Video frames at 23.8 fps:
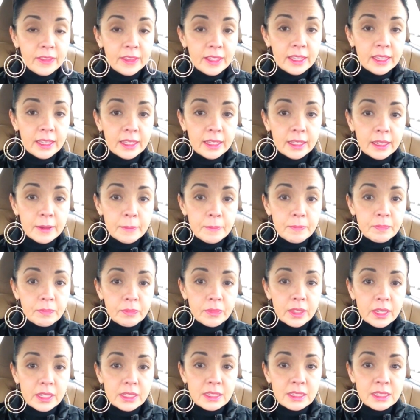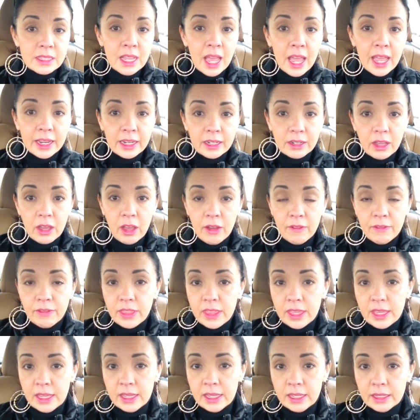the site of
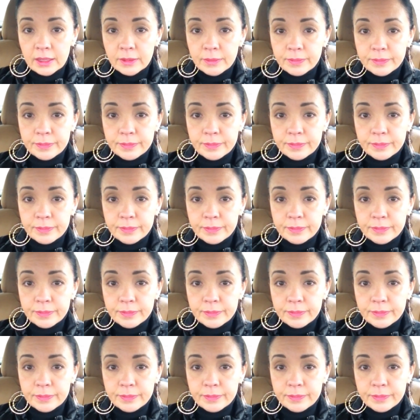the